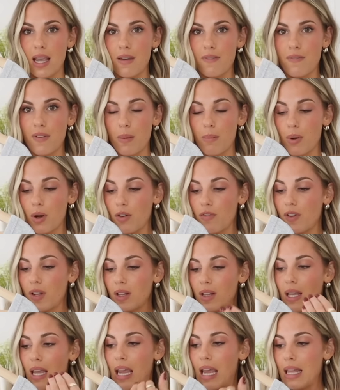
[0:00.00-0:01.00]
It fit
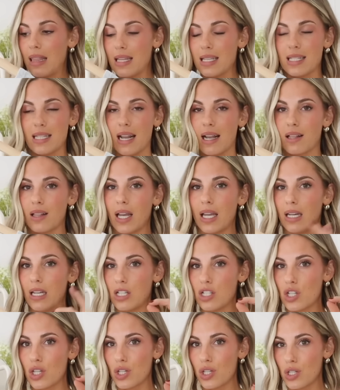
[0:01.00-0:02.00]
perfectly. This neckline
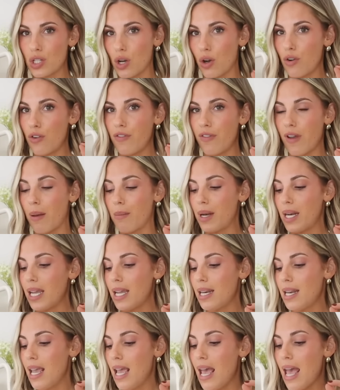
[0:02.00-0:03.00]
is so
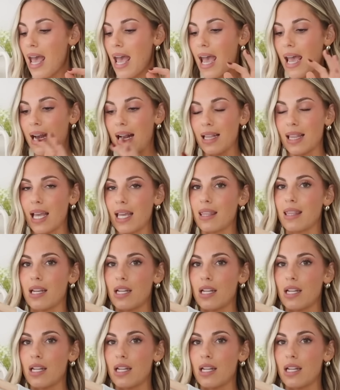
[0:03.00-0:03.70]
feminine, and I like